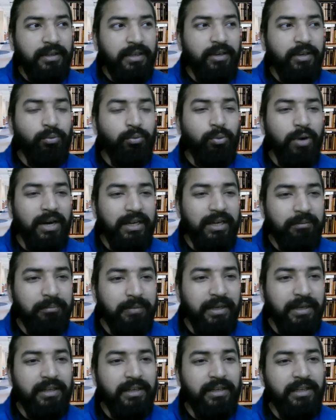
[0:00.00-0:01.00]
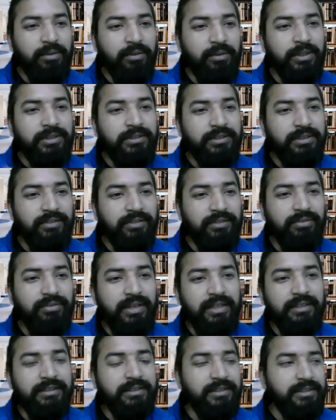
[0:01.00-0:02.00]
in what manner he was
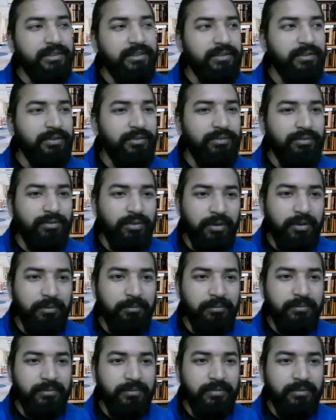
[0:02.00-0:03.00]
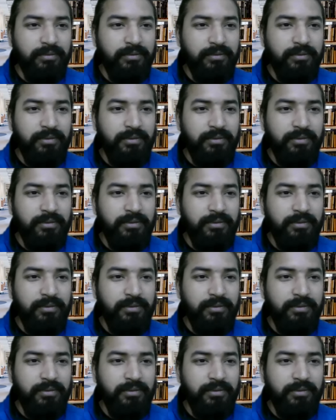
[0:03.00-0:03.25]
different from